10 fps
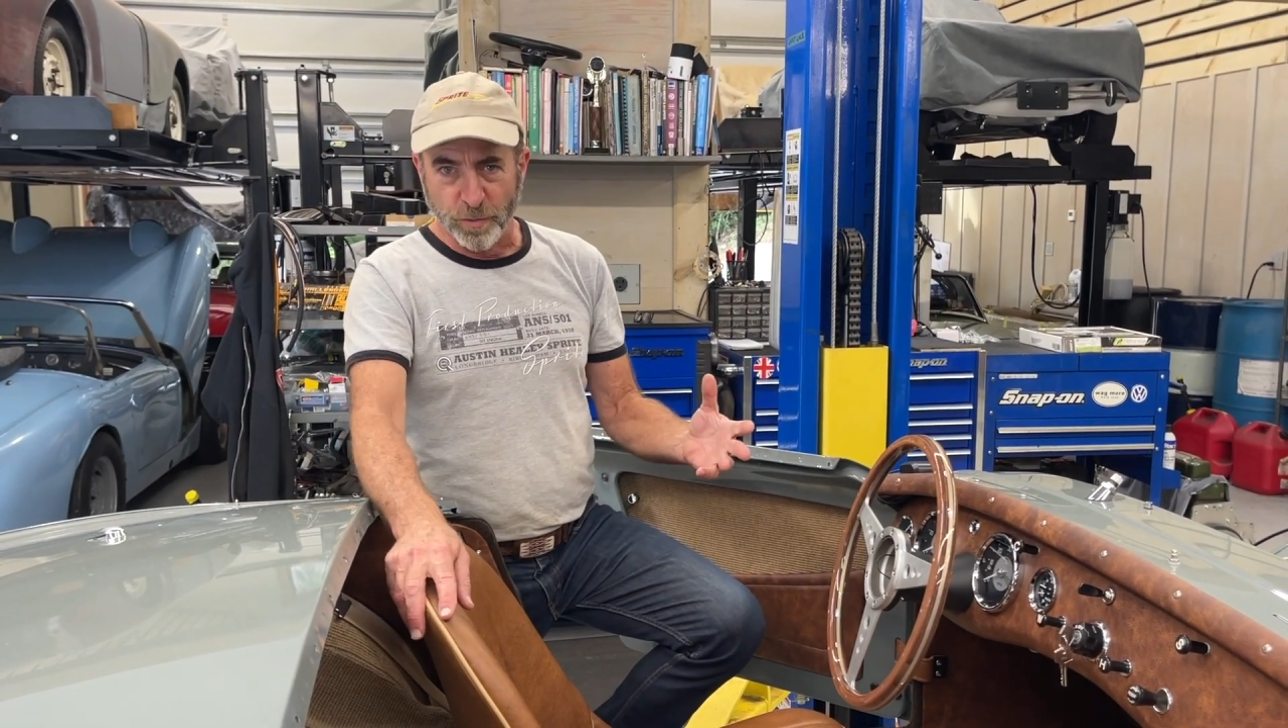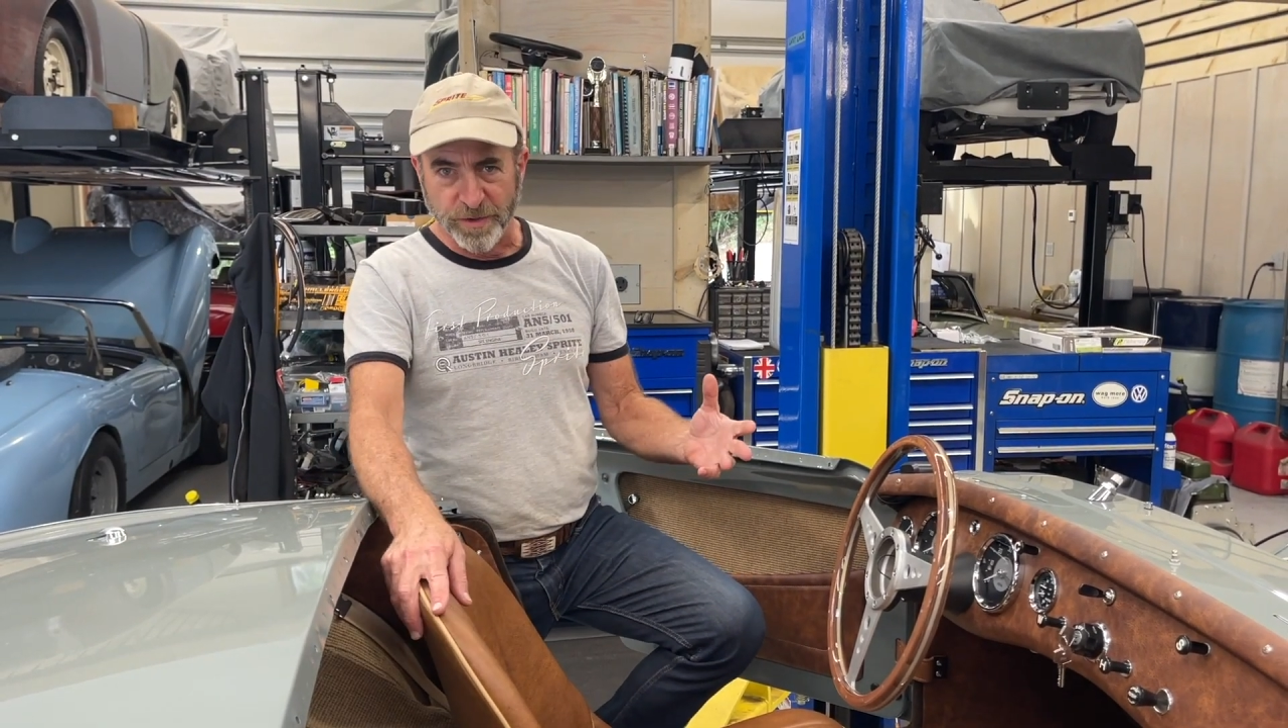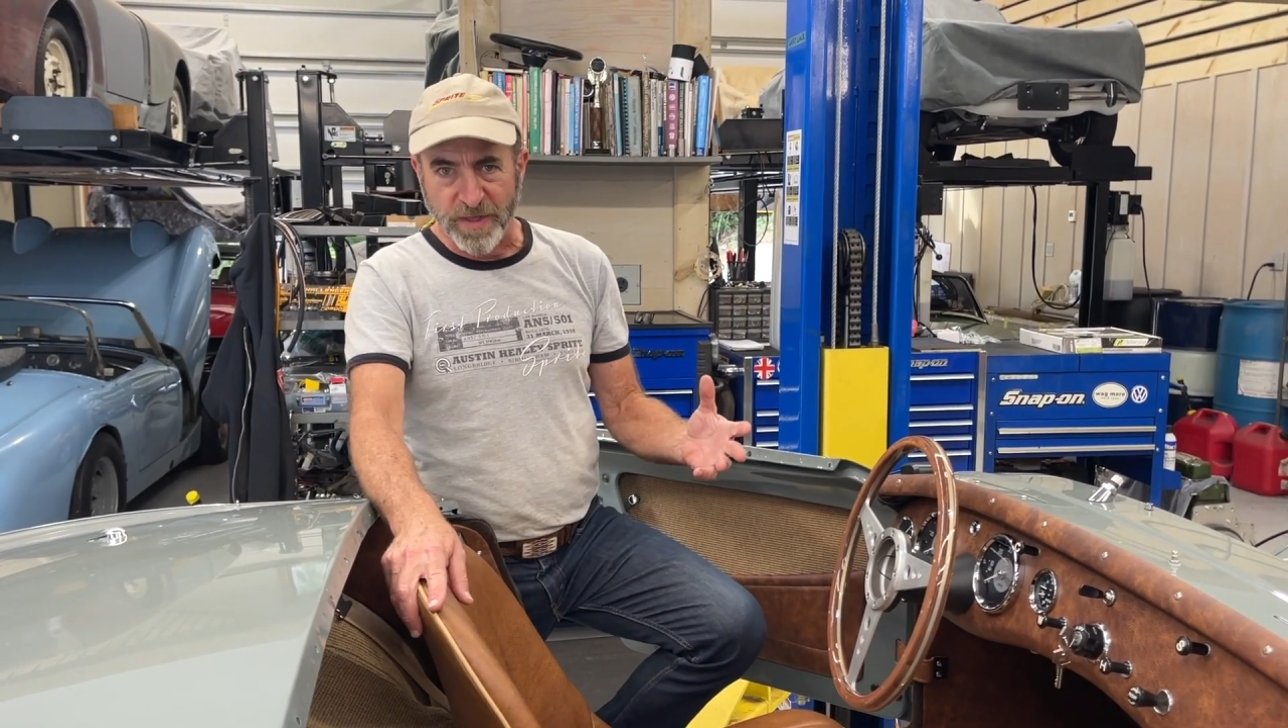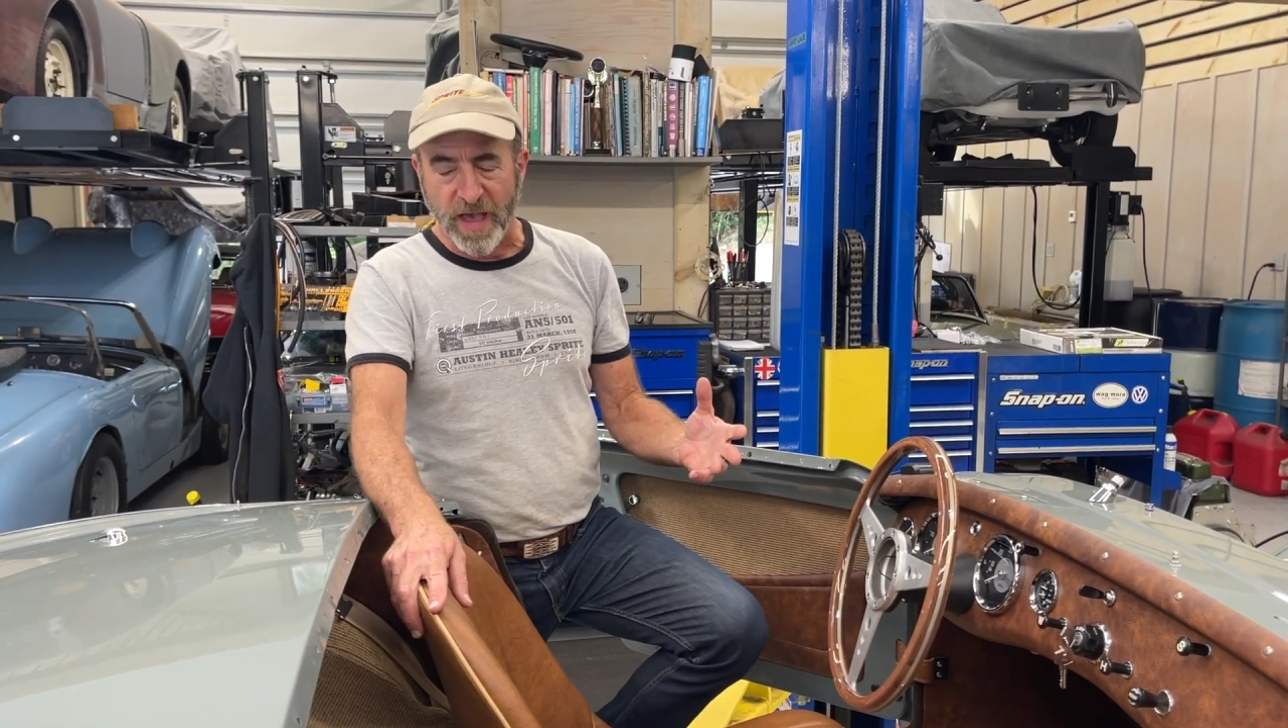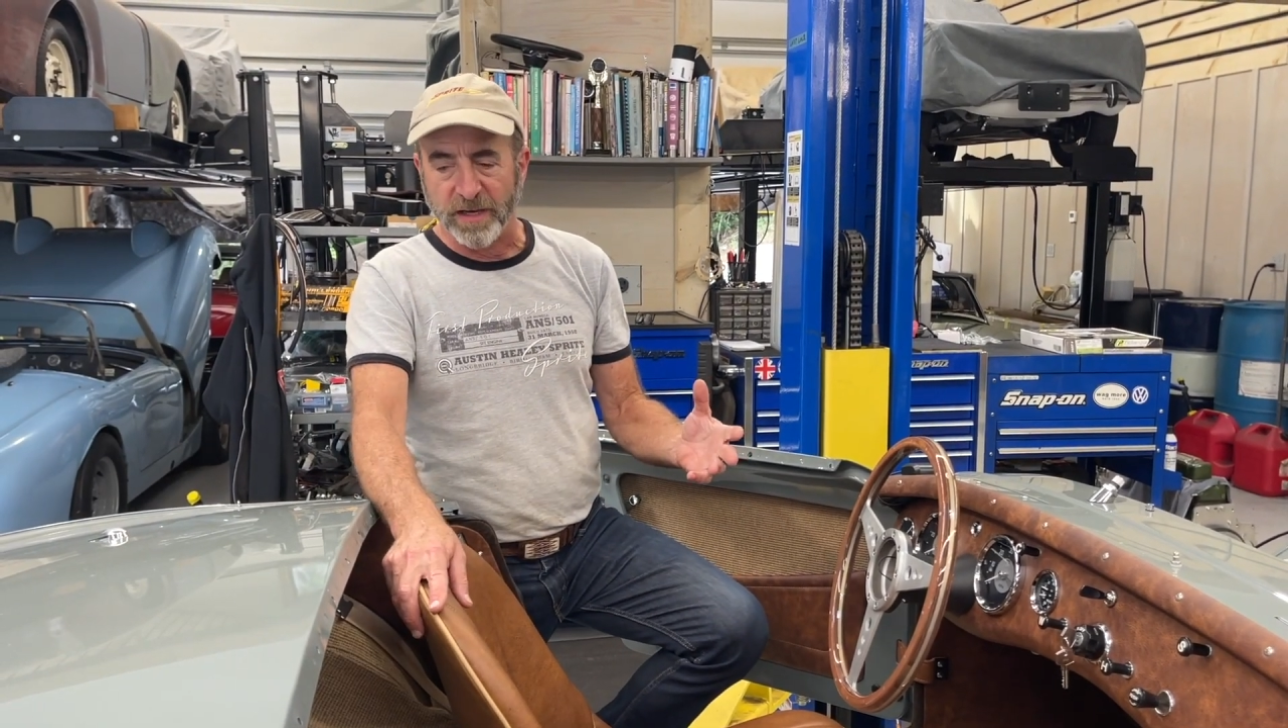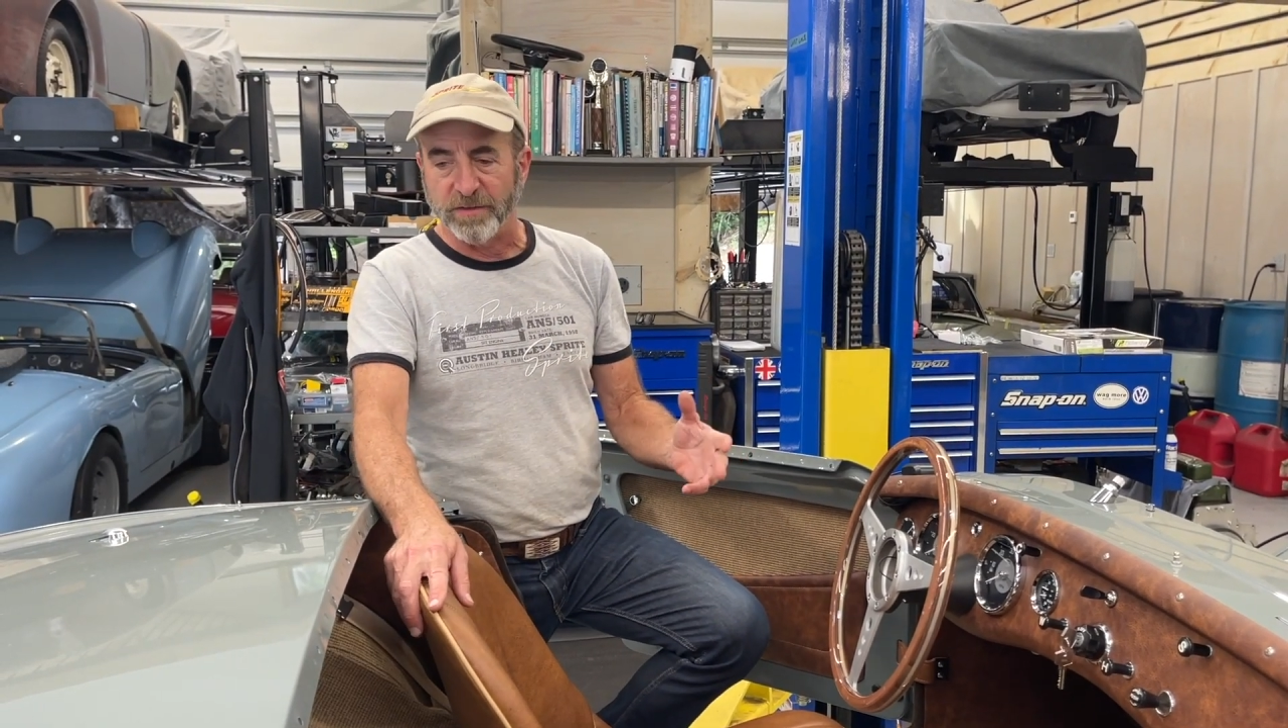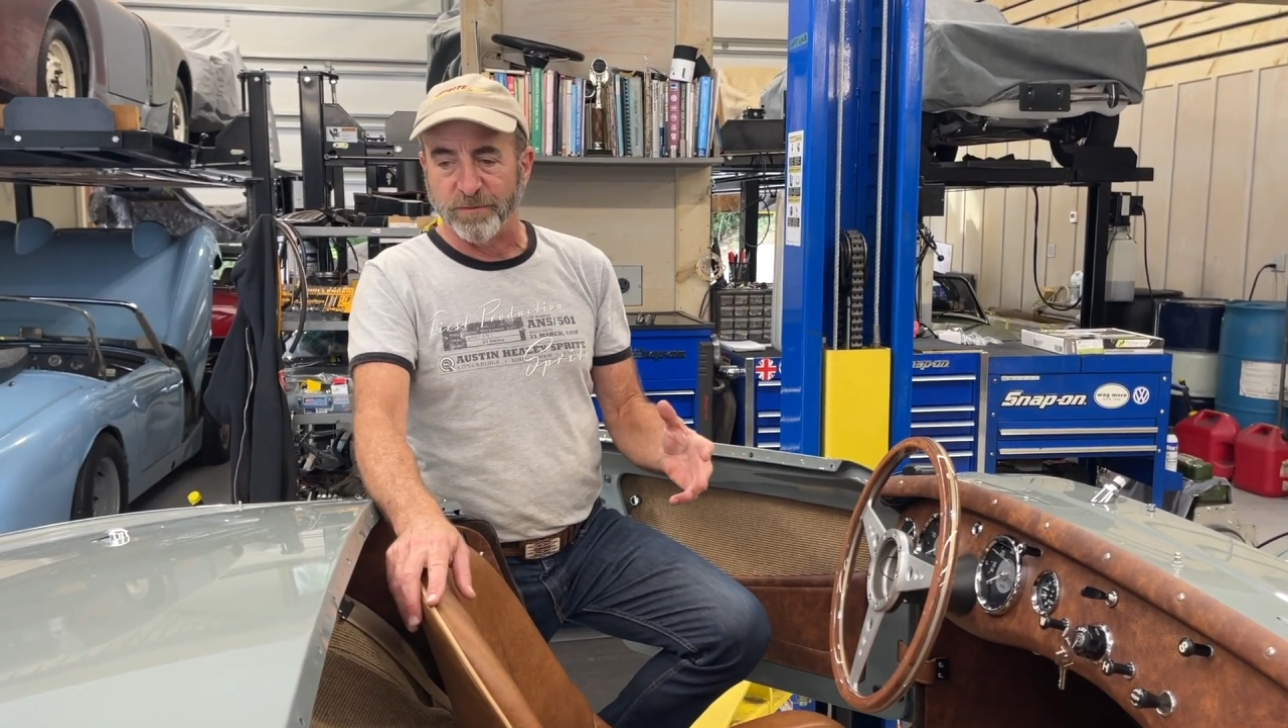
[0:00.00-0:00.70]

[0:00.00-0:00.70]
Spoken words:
with that?